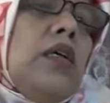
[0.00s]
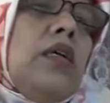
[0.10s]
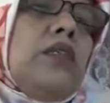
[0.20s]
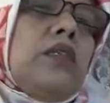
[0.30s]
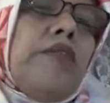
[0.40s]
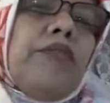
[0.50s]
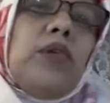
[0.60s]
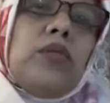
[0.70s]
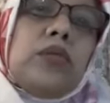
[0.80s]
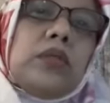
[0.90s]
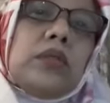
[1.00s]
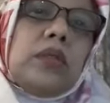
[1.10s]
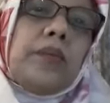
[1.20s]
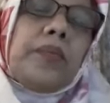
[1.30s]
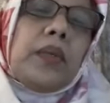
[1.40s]
interviews
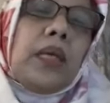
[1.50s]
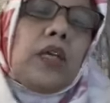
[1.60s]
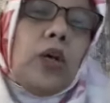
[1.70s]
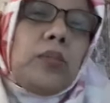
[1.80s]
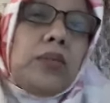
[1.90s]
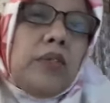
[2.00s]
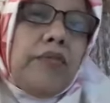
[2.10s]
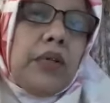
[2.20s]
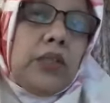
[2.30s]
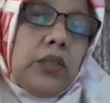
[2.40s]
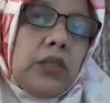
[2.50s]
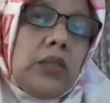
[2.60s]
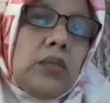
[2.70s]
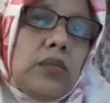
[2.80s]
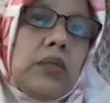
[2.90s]
and
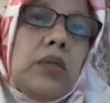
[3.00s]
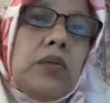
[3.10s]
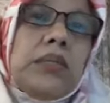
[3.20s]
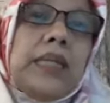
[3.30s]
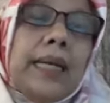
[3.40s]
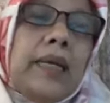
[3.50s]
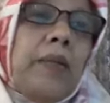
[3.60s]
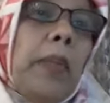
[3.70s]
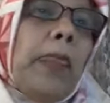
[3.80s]
observations were done.